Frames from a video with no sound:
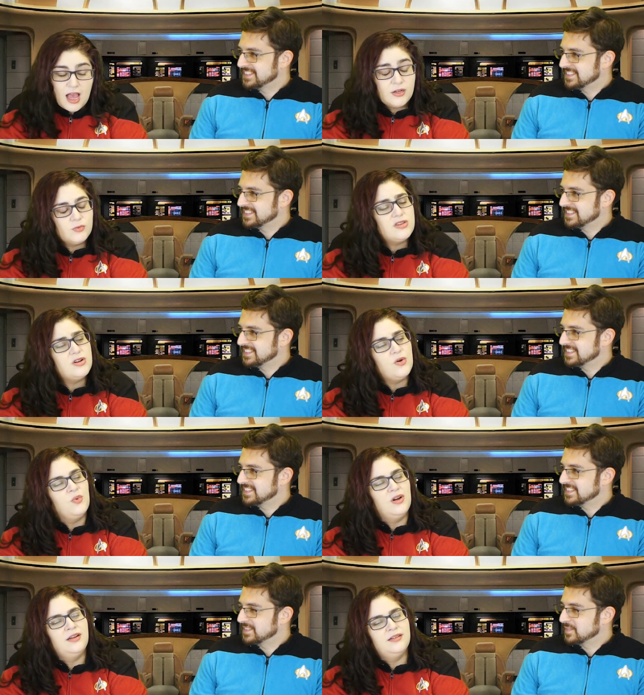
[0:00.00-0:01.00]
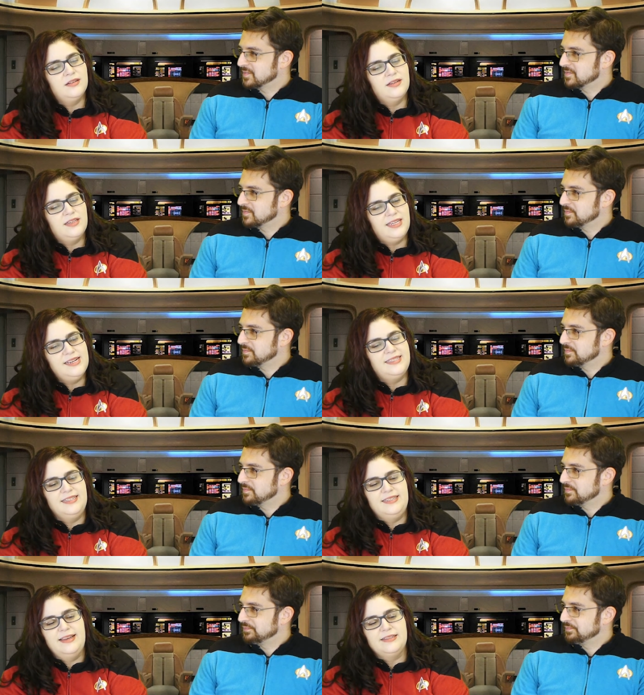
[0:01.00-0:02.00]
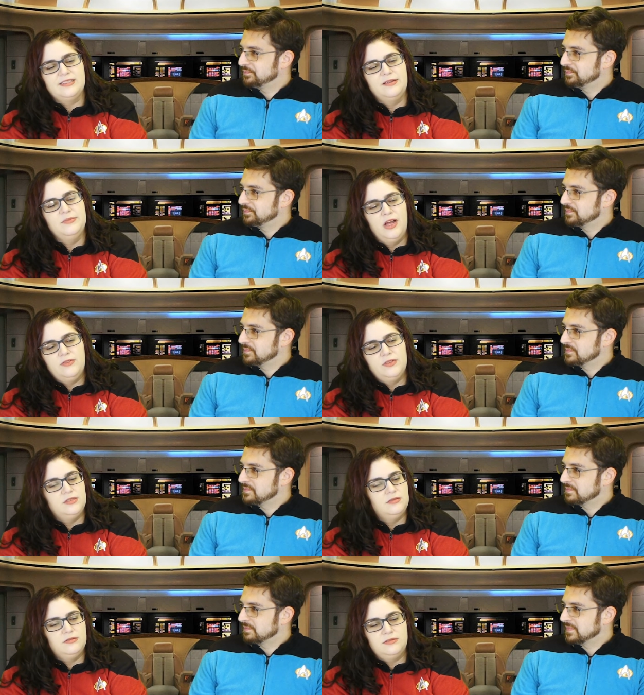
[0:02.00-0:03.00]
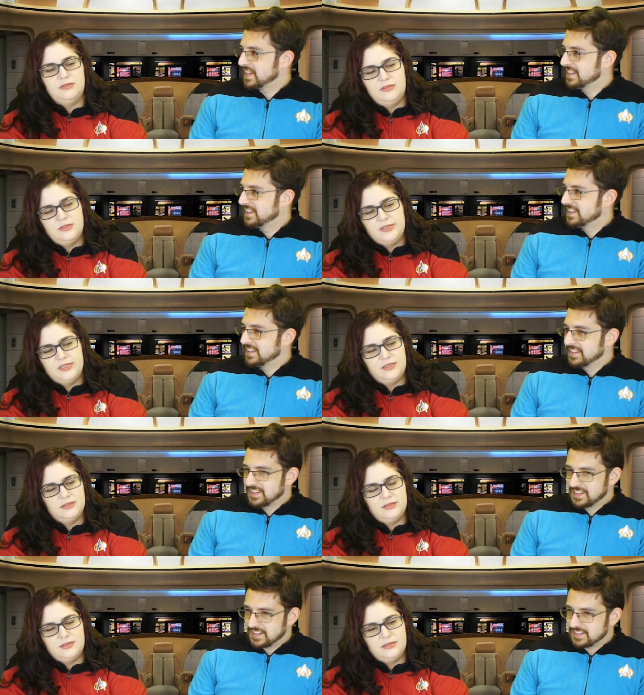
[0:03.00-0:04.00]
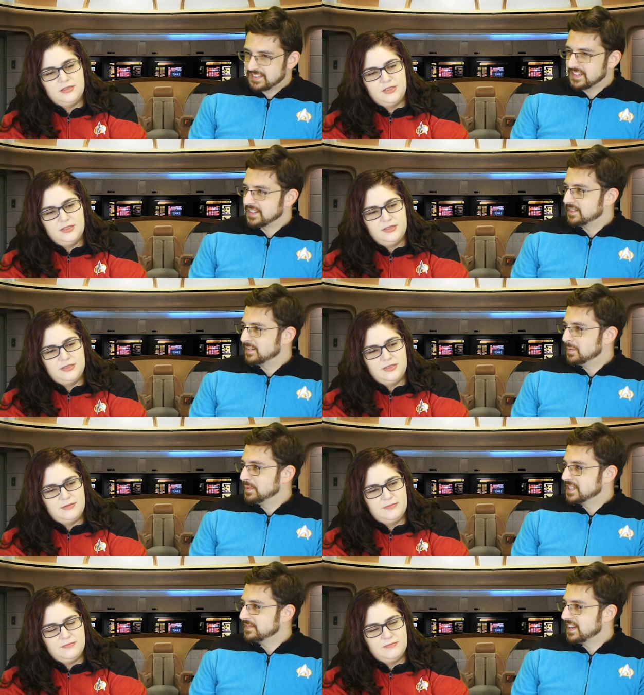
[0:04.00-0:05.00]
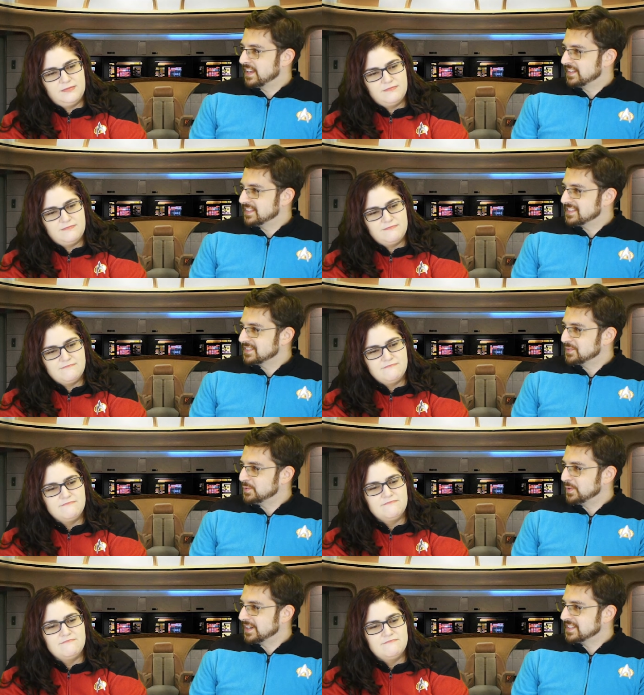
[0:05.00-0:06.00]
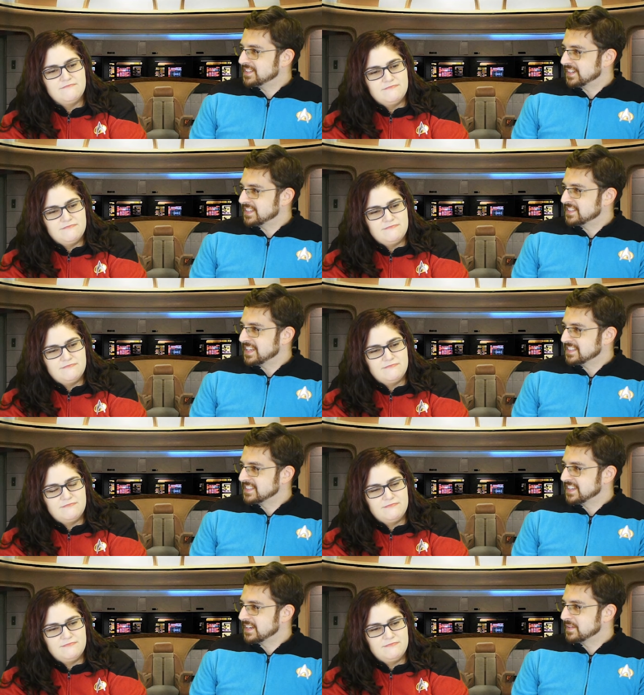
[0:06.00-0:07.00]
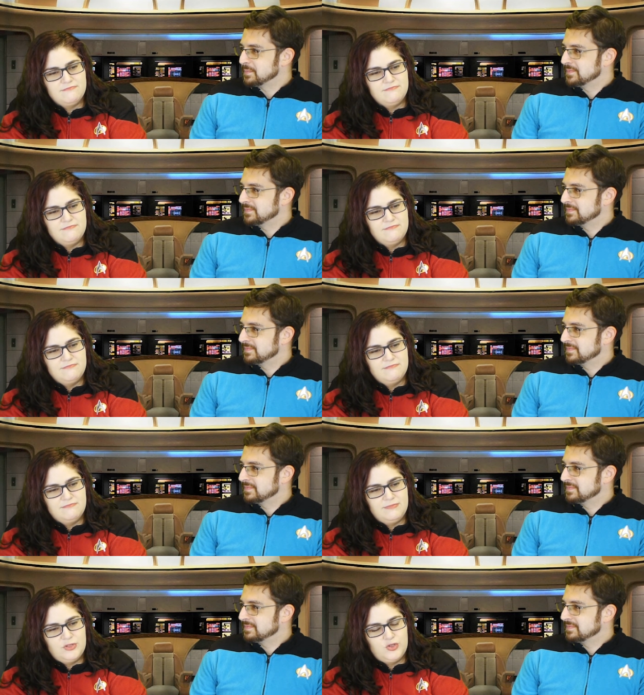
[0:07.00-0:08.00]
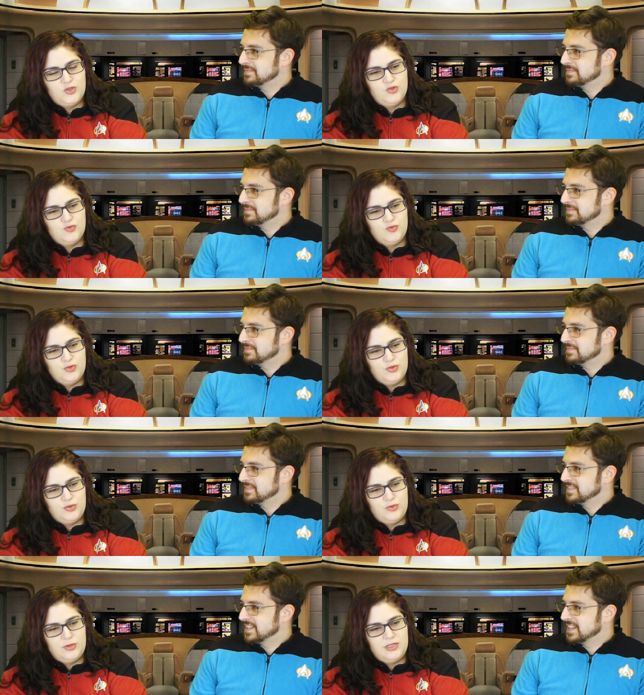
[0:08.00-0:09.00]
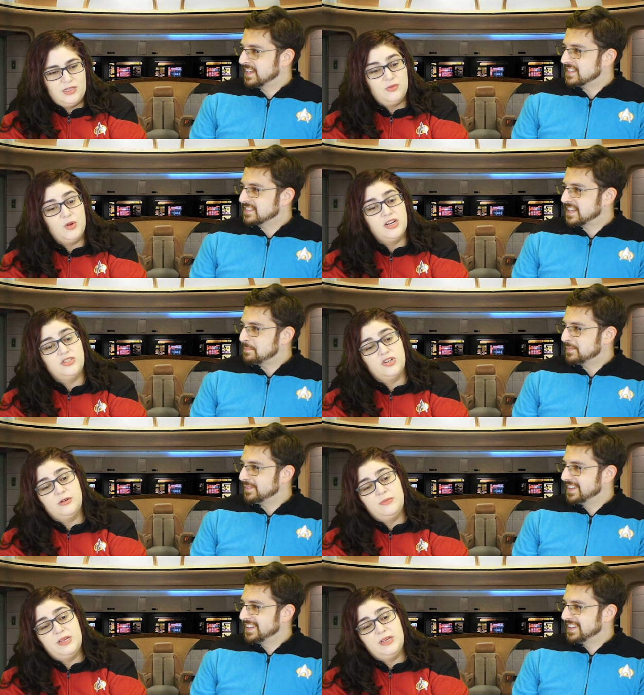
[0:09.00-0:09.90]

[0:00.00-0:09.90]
Speaker 1: Uh,
Speaker 2: you know what? He did get some loving during
Speaker 1: the. He did, from a bunch of aliens who wanted to suck his essence out of him.
Speaker 2: True, and they he did want to turn the...